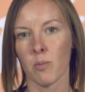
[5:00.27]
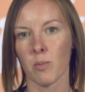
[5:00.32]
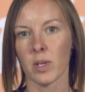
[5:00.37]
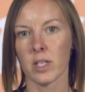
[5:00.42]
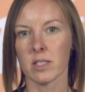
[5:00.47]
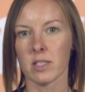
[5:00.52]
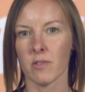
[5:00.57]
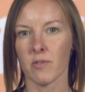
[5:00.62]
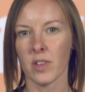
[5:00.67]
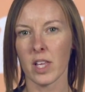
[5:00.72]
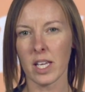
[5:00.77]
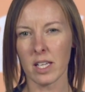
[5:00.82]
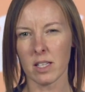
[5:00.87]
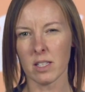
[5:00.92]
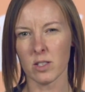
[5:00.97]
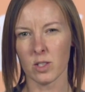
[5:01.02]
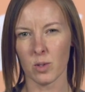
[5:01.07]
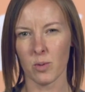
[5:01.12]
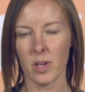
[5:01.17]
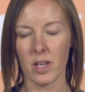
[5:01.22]
Because if they
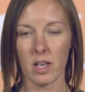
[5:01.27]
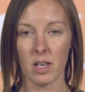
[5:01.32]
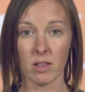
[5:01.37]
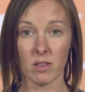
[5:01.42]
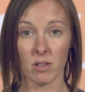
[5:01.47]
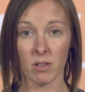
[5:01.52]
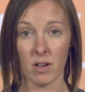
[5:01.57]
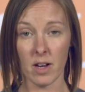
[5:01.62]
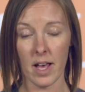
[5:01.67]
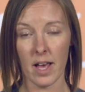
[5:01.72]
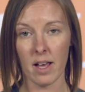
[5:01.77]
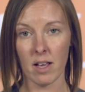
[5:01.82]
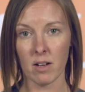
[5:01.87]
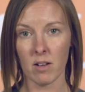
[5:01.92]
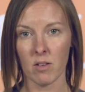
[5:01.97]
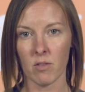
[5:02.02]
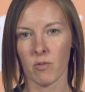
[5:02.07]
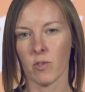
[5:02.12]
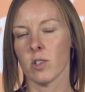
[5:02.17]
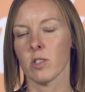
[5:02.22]
can do it in their
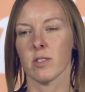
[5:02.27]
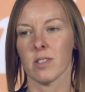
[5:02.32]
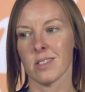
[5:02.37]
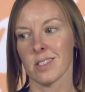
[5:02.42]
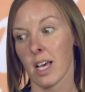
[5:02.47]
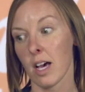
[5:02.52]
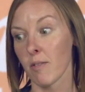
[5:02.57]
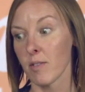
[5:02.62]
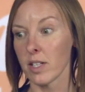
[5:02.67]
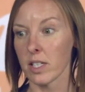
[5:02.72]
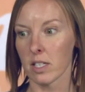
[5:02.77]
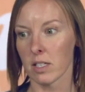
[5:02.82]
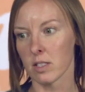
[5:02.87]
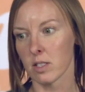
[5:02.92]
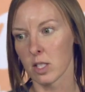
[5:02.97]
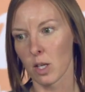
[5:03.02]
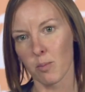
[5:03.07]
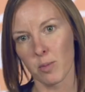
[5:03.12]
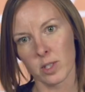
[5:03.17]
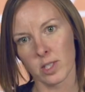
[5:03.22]
head versus having
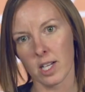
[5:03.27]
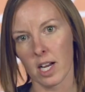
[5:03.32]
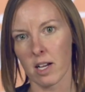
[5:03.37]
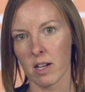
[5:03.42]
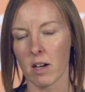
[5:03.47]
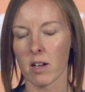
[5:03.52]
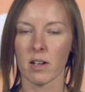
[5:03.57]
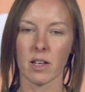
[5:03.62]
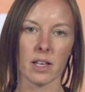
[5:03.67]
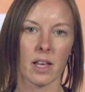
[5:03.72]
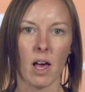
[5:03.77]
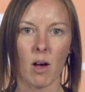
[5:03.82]
to double check on a